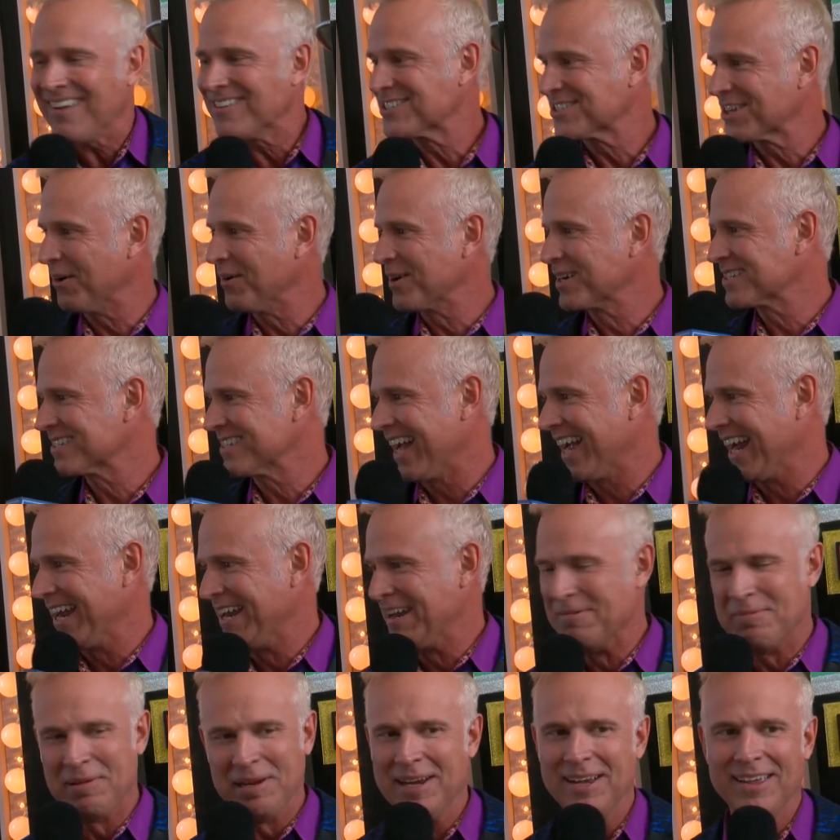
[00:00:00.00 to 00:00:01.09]
I was so
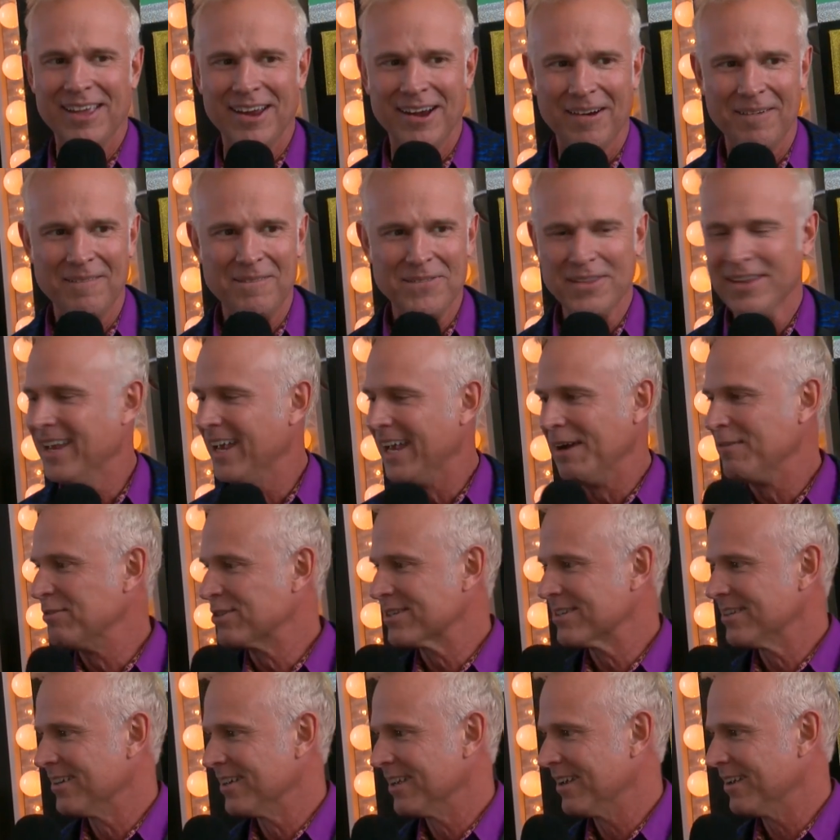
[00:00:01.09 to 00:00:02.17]
excited to be there. It so,
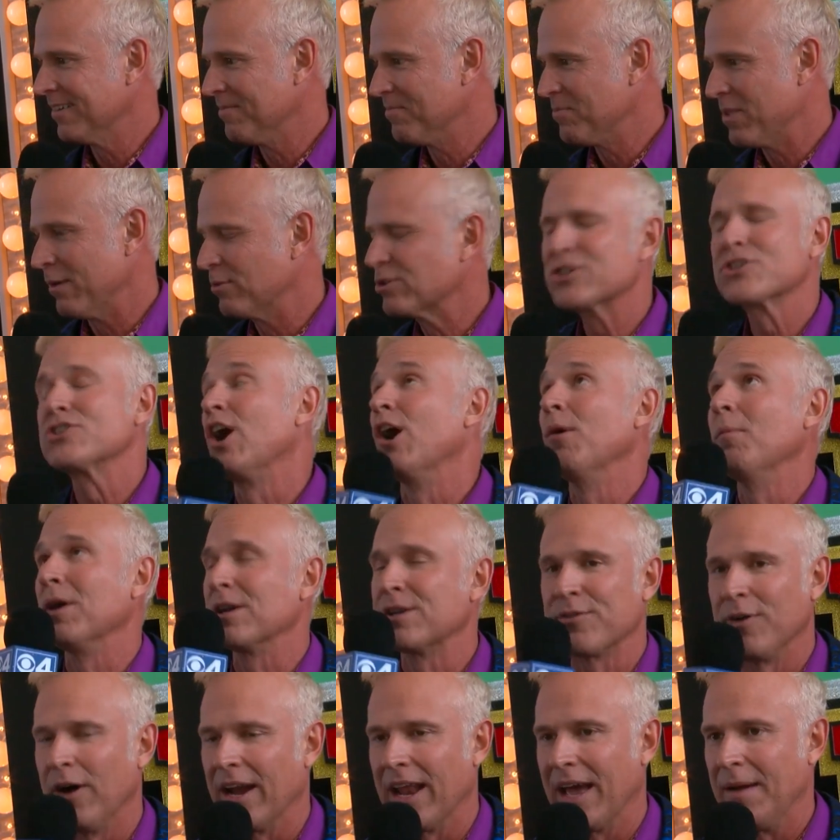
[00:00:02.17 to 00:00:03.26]
was it was so
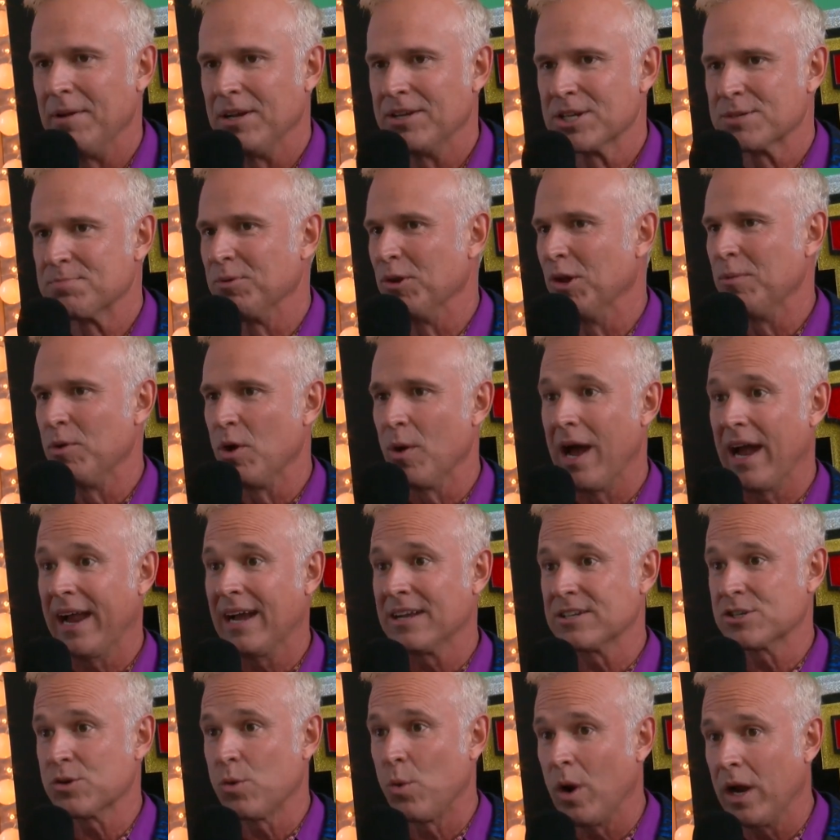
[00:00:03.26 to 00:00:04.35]
much fun. I mean, it just blew me away. I
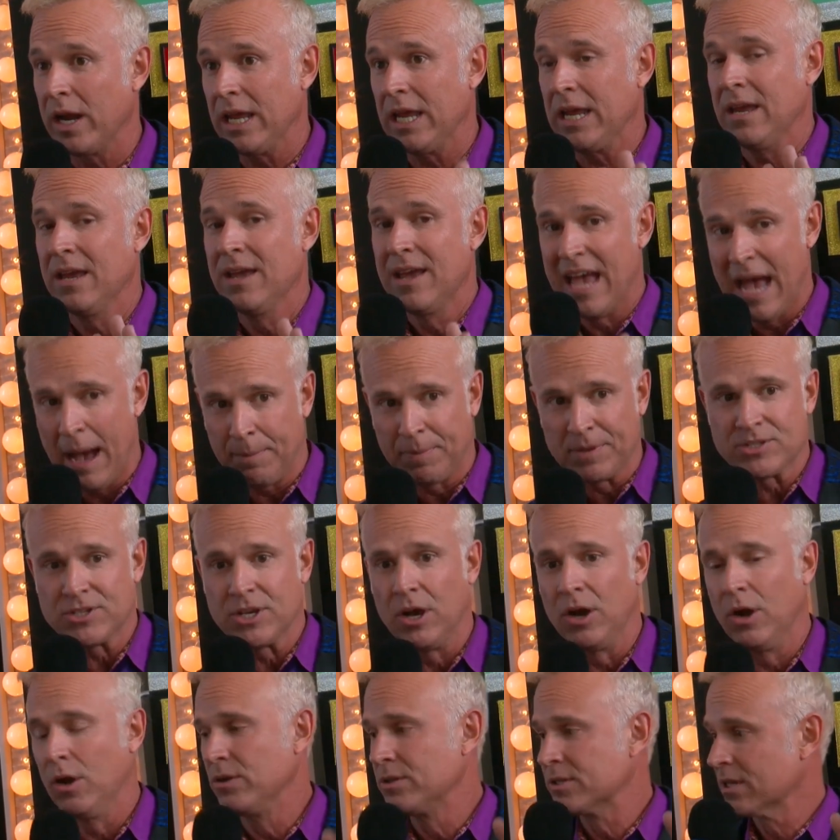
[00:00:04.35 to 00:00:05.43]
got 20
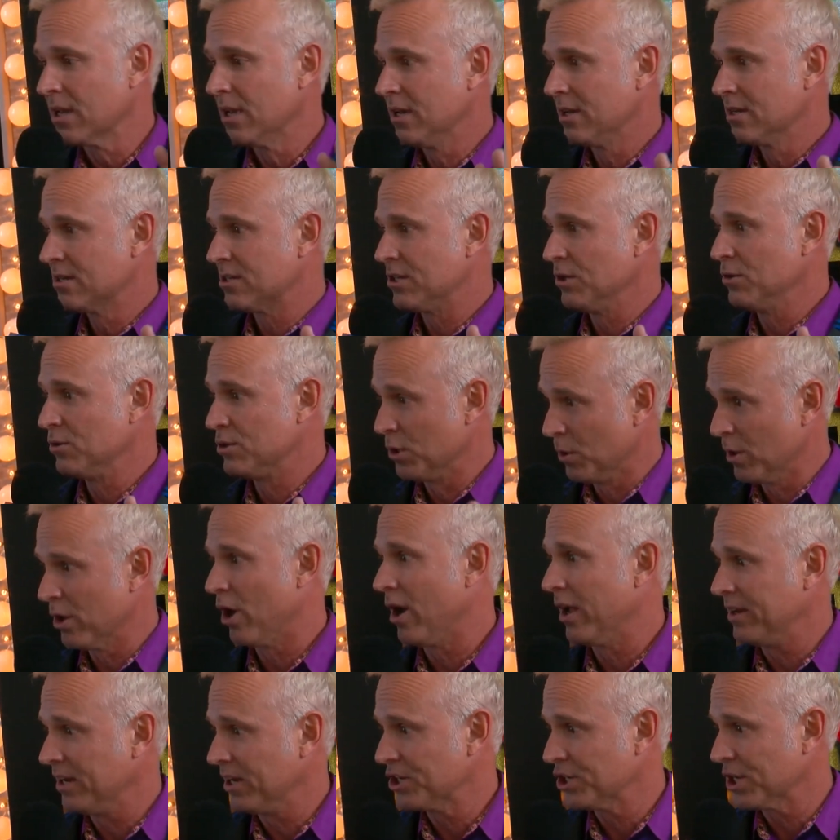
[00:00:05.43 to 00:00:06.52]
episodes to do an
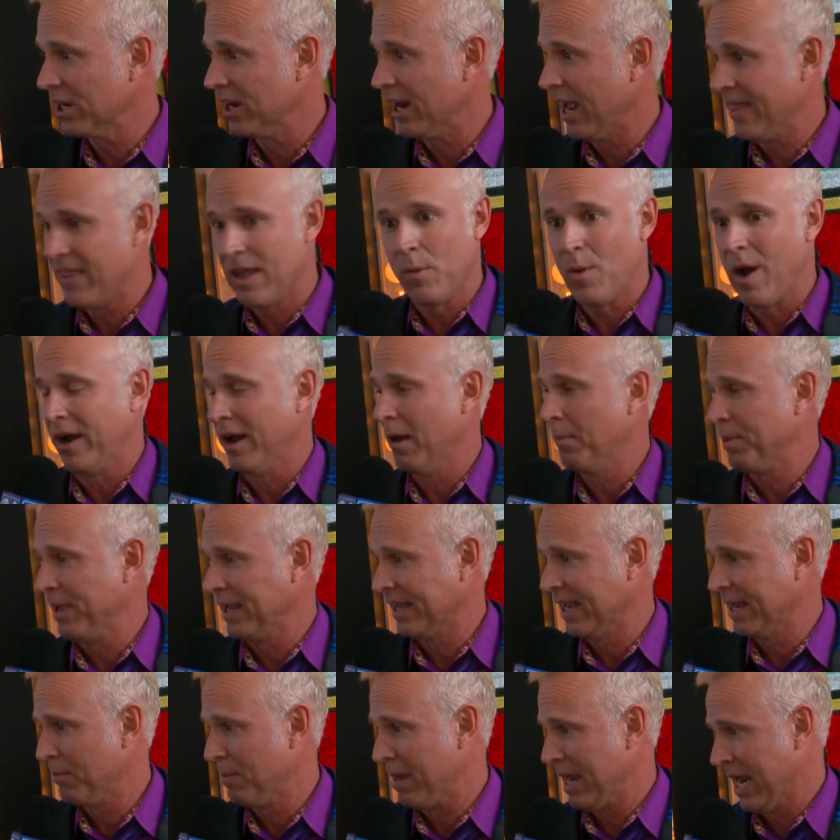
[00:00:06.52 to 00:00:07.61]
audition, and they wound up
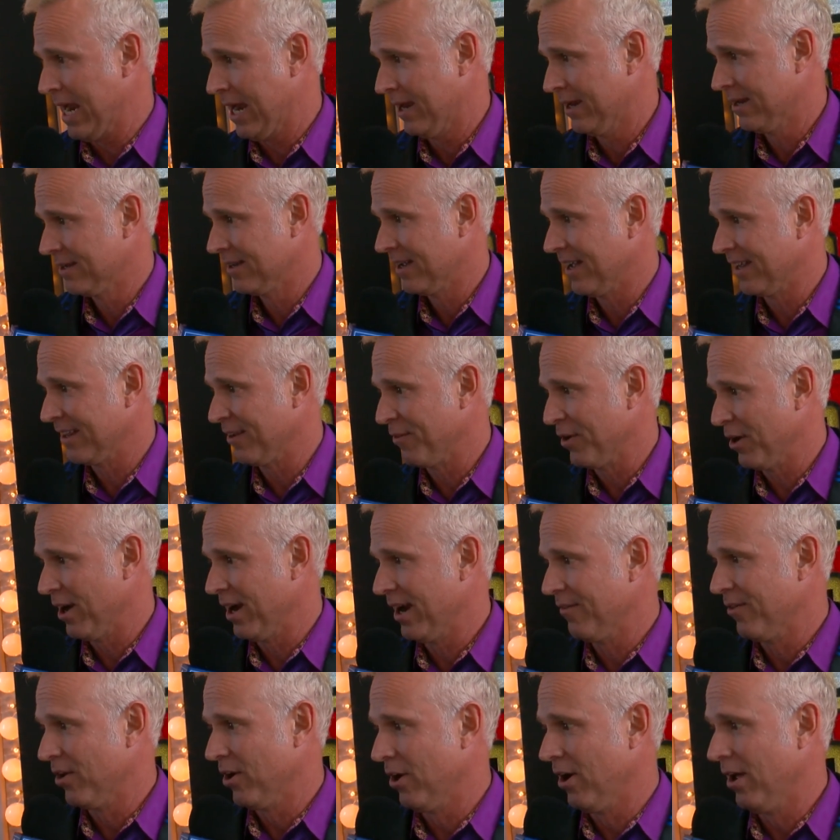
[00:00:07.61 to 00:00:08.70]
picking me. Well, that's pretty
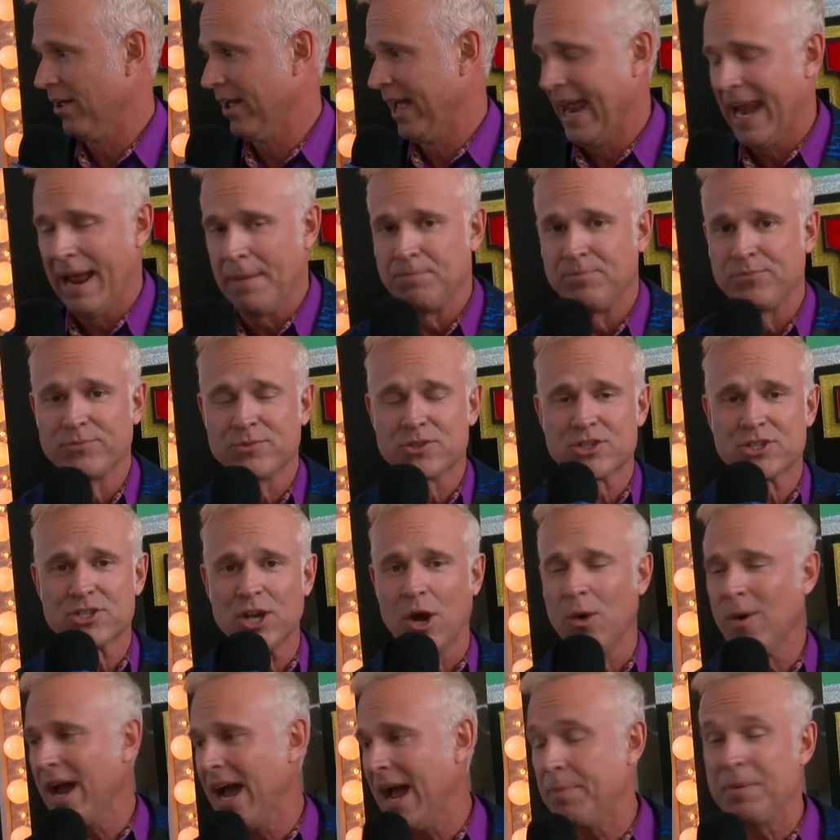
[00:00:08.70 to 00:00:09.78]
impressive. And I'm
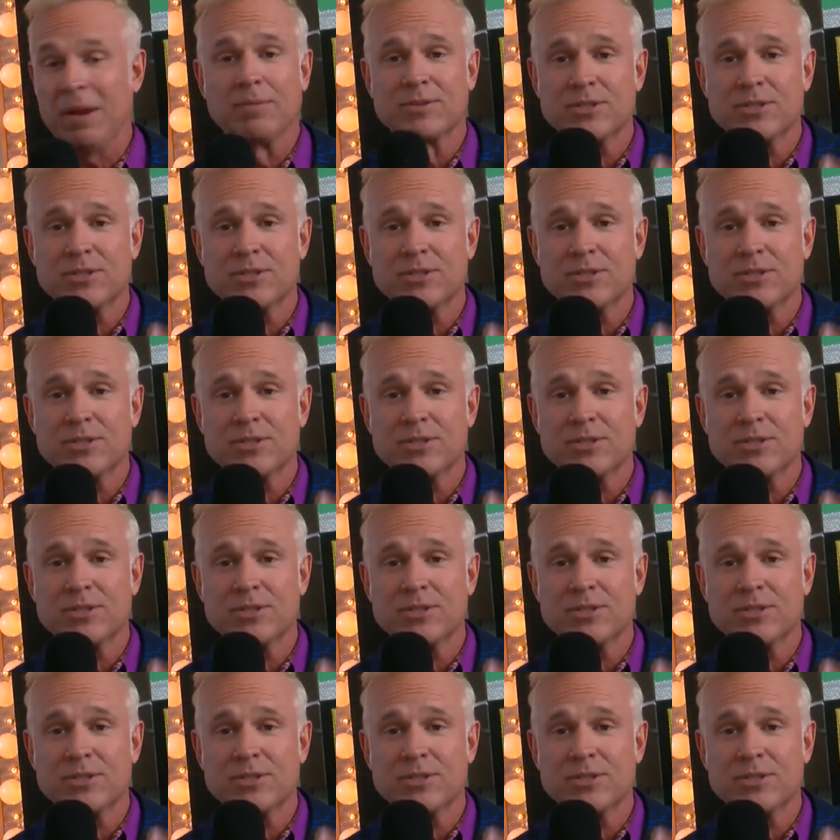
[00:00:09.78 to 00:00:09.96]
so happy.